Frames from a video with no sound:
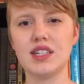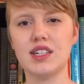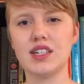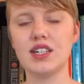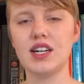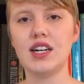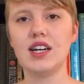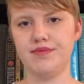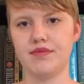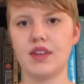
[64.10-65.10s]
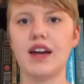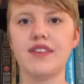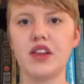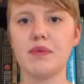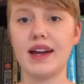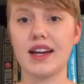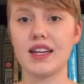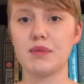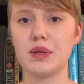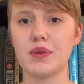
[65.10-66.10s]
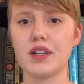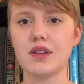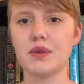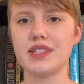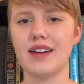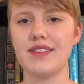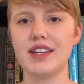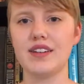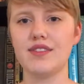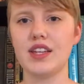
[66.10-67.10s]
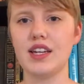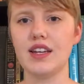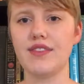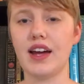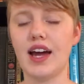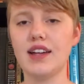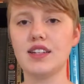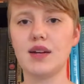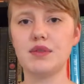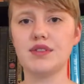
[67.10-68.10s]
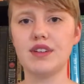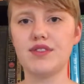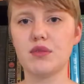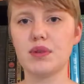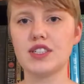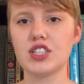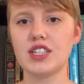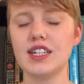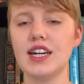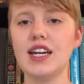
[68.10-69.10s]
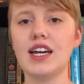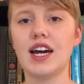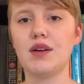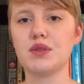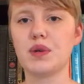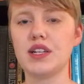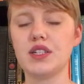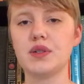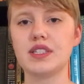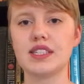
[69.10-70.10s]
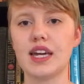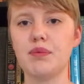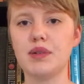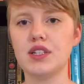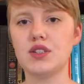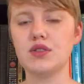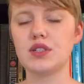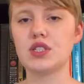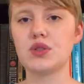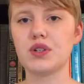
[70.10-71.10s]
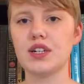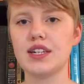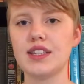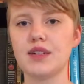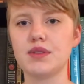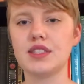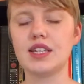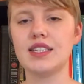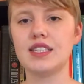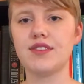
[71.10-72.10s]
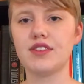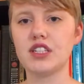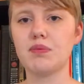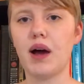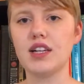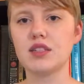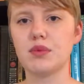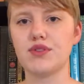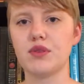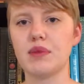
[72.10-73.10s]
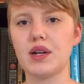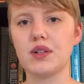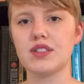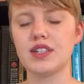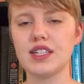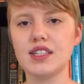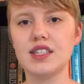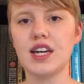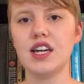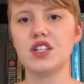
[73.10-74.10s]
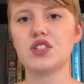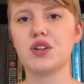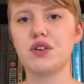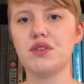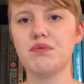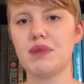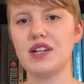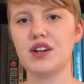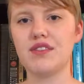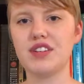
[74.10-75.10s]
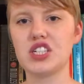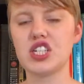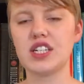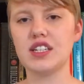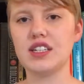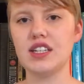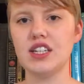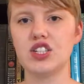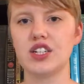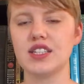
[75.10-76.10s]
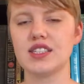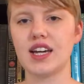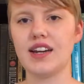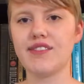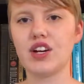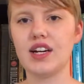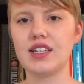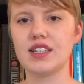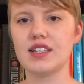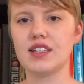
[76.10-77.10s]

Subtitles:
a year. I found that my academic workload was heavy enough that if I had time to read for pleasure, I was wanting to escape into a story that was as different as possible from my course readings. So my nonfiction interests kind of got